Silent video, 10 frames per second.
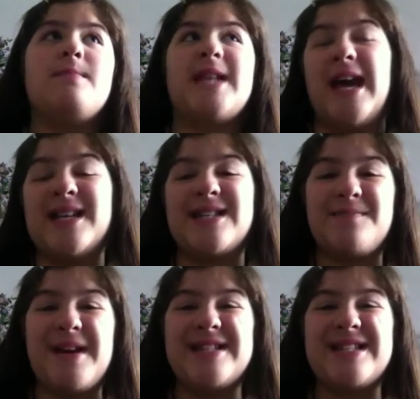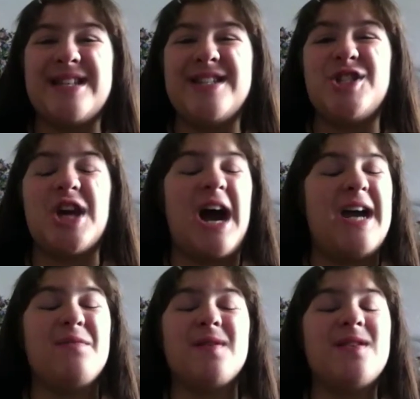Text message, I
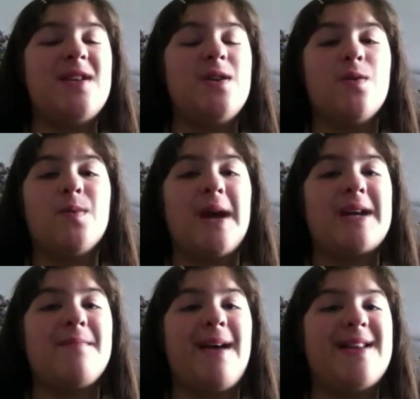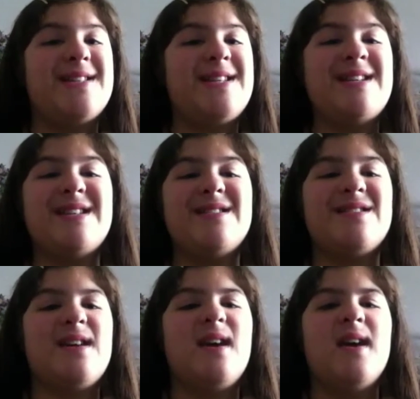really don't recommend it.
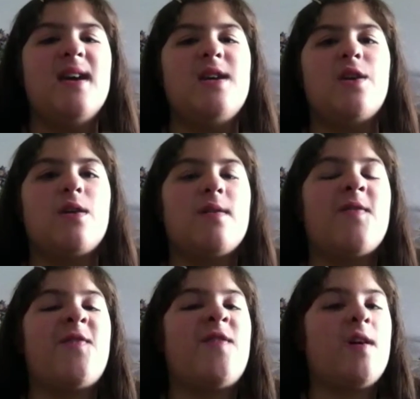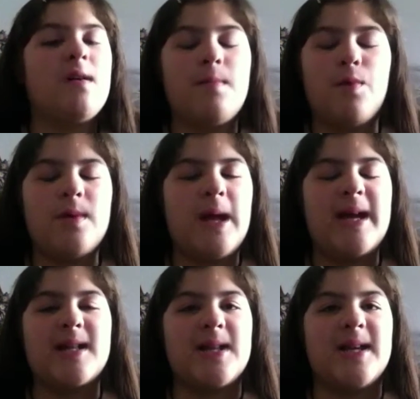You're far more
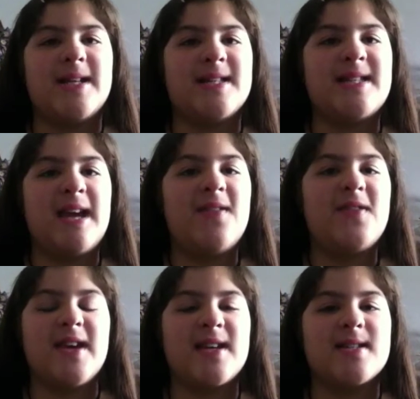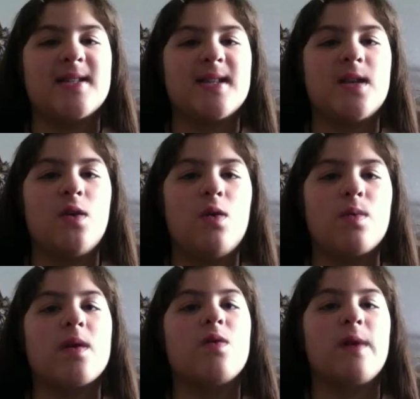likely to say things that you'll
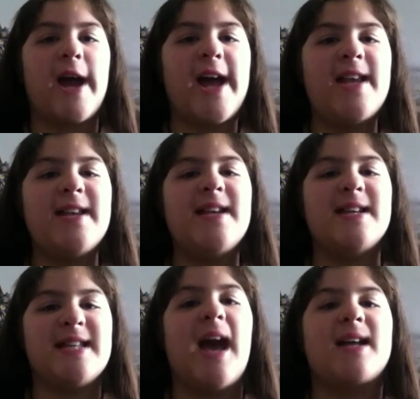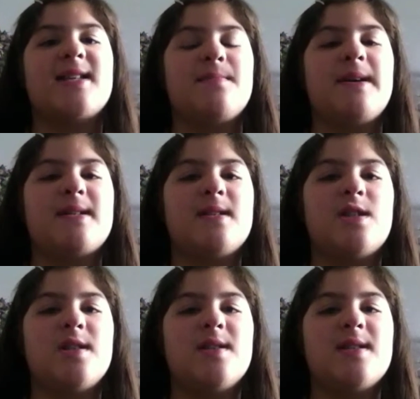regret in text
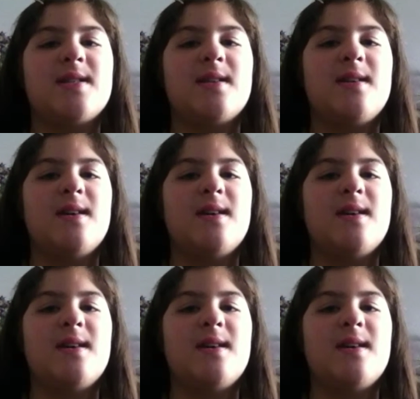messages.